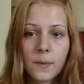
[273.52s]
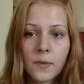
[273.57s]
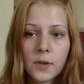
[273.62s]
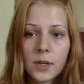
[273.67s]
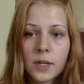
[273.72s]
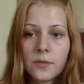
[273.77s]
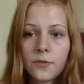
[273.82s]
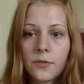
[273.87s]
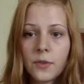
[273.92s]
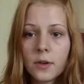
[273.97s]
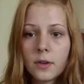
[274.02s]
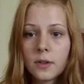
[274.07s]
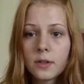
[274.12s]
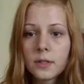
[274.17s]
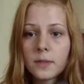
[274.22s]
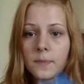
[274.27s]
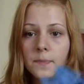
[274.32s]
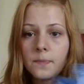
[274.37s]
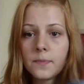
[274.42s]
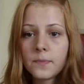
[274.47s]
and
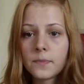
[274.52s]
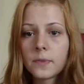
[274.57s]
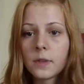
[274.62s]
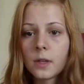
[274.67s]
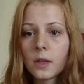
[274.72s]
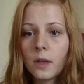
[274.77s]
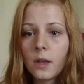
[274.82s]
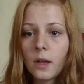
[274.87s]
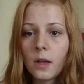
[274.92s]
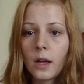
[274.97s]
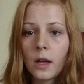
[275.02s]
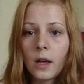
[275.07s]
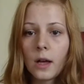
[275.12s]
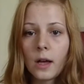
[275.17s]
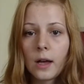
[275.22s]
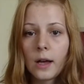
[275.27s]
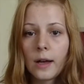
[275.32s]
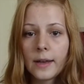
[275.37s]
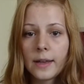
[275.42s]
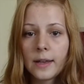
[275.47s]
first
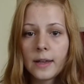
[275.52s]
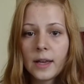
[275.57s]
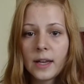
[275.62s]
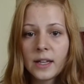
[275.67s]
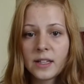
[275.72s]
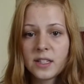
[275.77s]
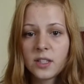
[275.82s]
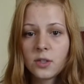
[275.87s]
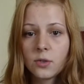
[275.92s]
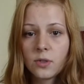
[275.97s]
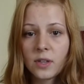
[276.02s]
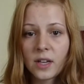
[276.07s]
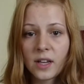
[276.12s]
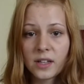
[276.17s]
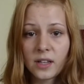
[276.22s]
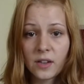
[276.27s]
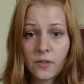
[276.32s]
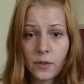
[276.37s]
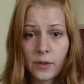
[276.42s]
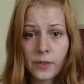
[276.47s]
I had to
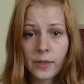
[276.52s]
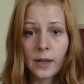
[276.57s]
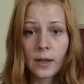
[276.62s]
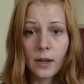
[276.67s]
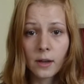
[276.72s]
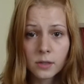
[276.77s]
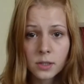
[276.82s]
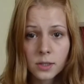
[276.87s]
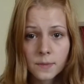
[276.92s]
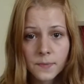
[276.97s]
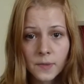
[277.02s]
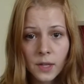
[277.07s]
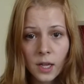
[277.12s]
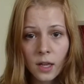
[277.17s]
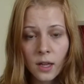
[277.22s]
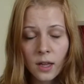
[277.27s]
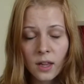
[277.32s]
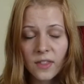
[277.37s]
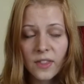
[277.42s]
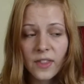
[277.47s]
cut everything out.
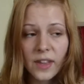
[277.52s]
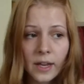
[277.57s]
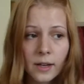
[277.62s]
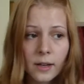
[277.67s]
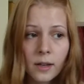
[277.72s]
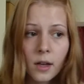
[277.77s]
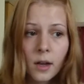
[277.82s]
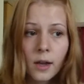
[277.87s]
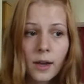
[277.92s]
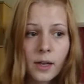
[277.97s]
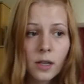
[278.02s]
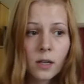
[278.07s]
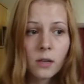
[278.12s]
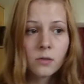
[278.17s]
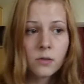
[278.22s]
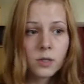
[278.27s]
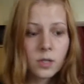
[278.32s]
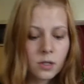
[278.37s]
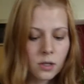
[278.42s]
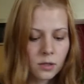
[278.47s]
Then I
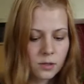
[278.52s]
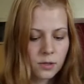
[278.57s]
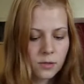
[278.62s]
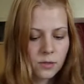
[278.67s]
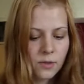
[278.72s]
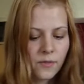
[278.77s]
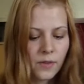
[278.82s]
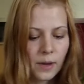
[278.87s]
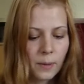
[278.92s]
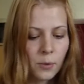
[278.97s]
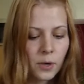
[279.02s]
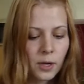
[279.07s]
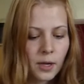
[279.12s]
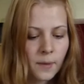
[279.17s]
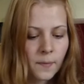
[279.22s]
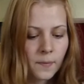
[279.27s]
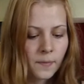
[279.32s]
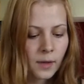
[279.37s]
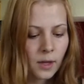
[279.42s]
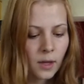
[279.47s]
glued it onto the
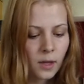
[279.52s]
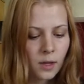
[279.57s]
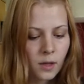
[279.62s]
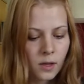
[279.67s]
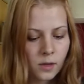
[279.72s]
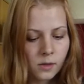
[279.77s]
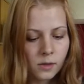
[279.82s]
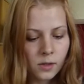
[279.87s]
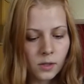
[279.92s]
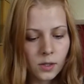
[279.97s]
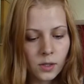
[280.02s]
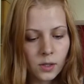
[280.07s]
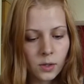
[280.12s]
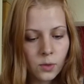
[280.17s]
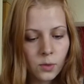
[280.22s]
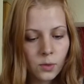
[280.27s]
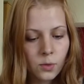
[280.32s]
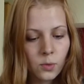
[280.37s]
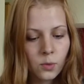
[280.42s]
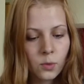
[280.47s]
fabric.
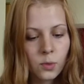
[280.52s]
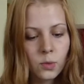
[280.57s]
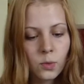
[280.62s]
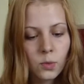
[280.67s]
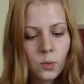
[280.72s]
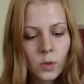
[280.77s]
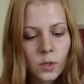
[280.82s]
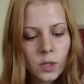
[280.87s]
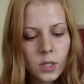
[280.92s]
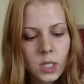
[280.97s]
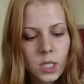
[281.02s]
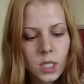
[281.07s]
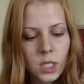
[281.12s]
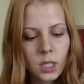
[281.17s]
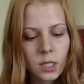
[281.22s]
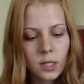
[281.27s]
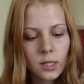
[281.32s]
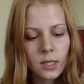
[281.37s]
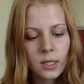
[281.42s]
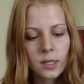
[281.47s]
You
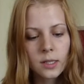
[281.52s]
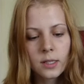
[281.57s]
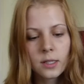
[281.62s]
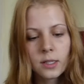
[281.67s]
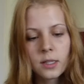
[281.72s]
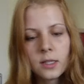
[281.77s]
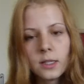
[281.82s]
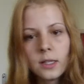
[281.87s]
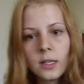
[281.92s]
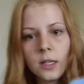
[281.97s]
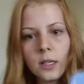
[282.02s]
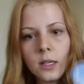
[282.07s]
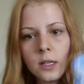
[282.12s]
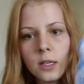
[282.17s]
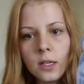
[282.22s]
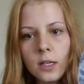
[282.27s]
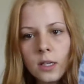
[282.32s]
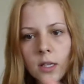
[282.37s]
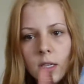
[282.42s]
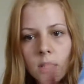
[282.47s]
still see
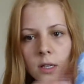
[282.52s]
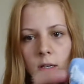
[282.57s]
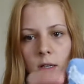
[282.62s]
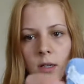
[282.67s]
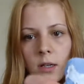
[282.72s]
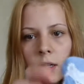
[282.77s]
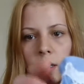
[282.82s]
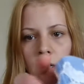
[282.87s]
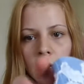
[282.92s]
here,